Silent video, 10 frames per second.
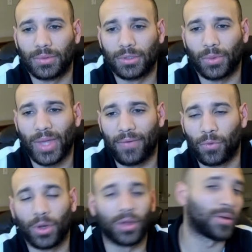so we have
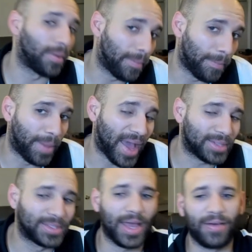rook
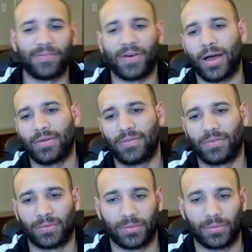back to f5,